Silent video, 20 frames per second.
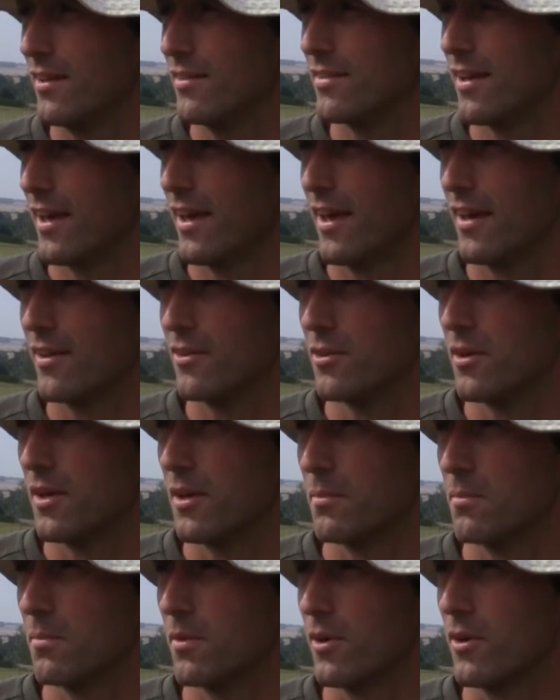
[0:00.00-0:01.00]
say to
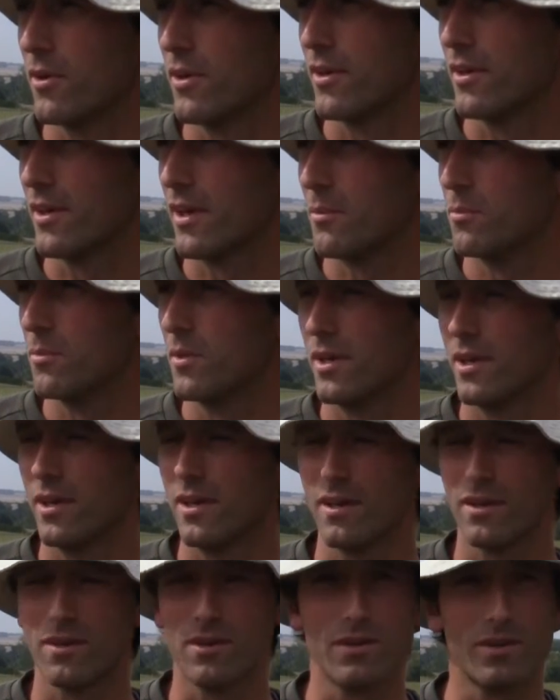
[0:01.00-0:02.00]
him, look, can
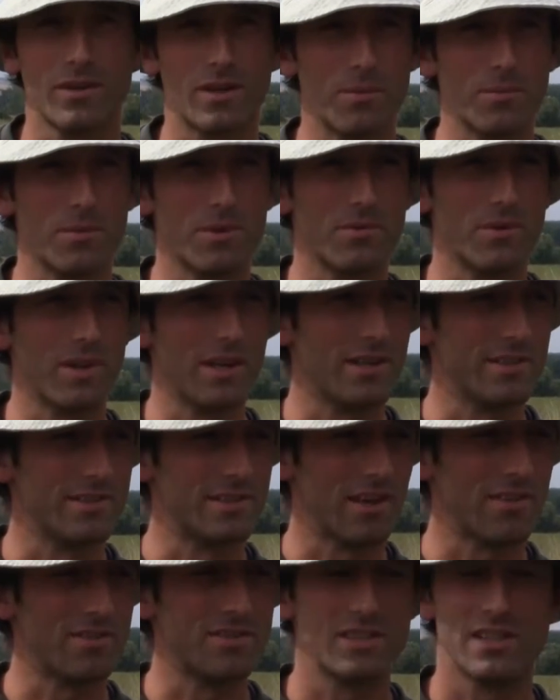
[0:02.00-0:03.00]
we really
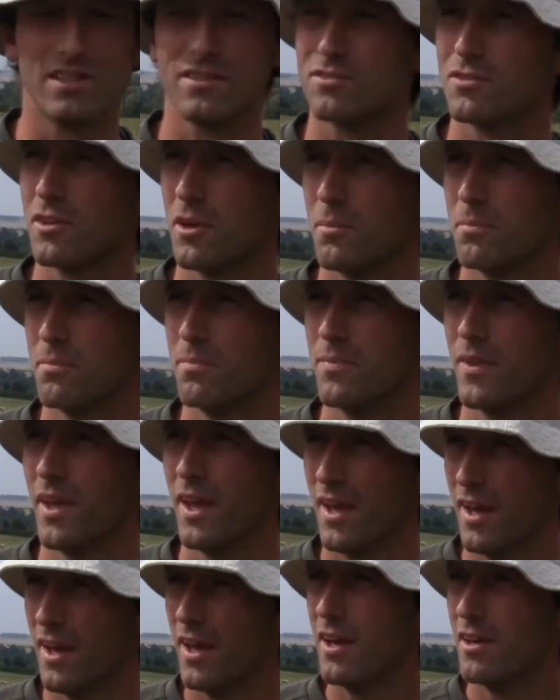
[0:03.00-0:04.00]
save seeds from
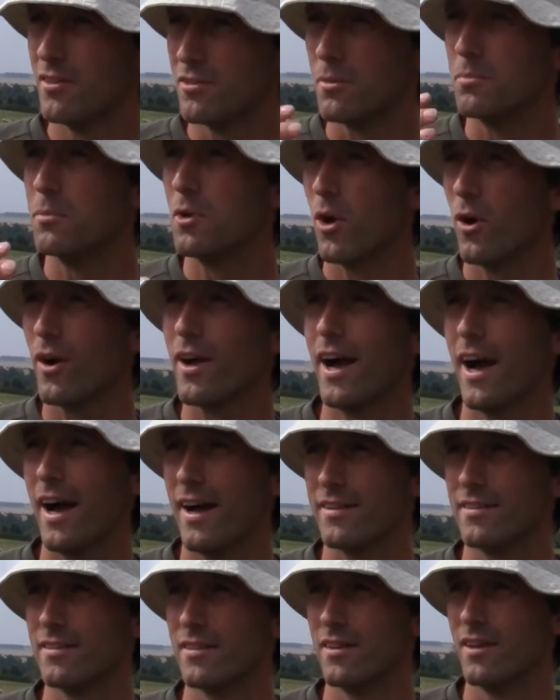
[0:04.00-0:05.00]
your
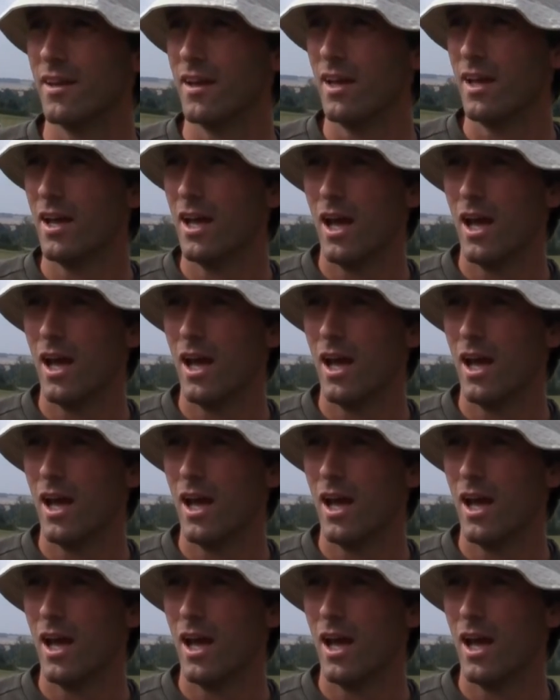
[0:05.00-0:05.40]
garden?